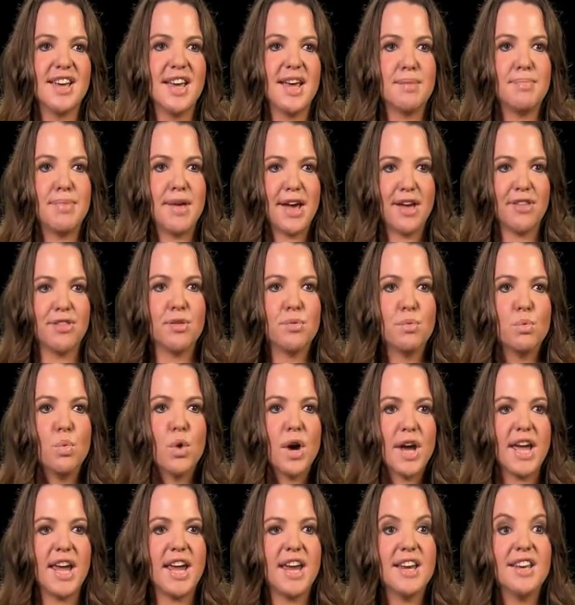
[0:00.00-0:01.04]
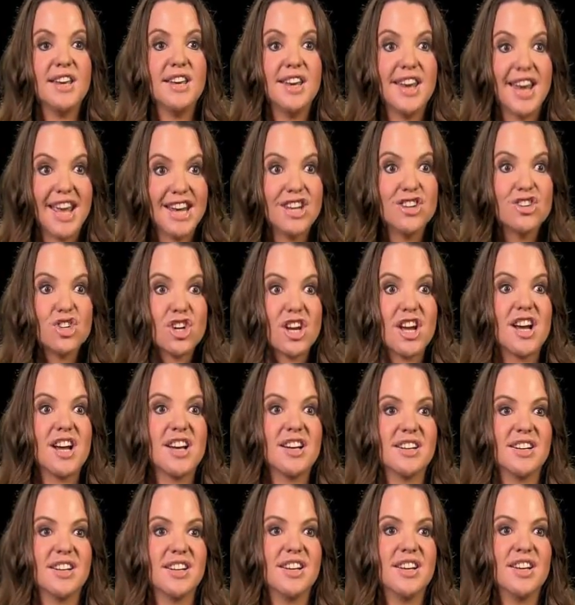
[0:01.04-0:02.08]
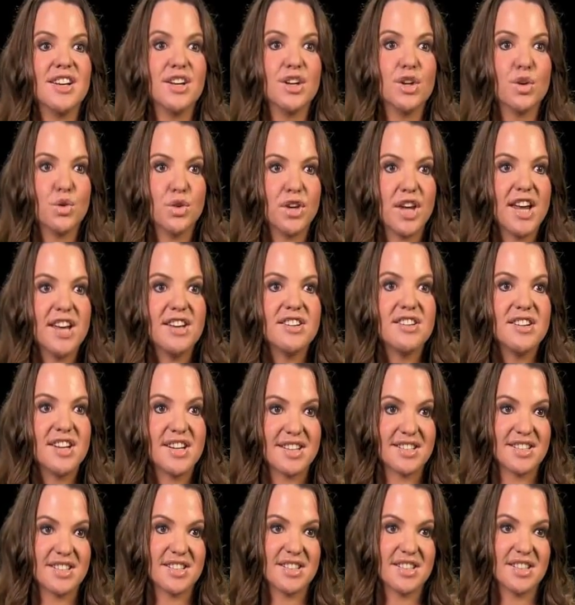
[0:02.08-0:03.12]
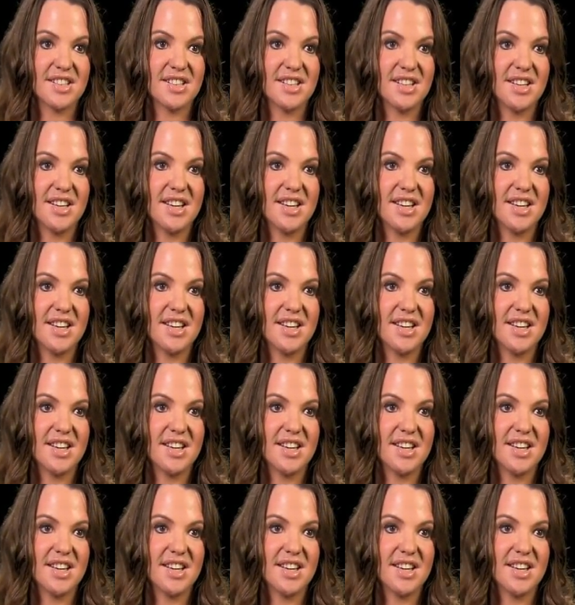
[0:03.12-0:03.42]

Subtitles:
about the way nature created us,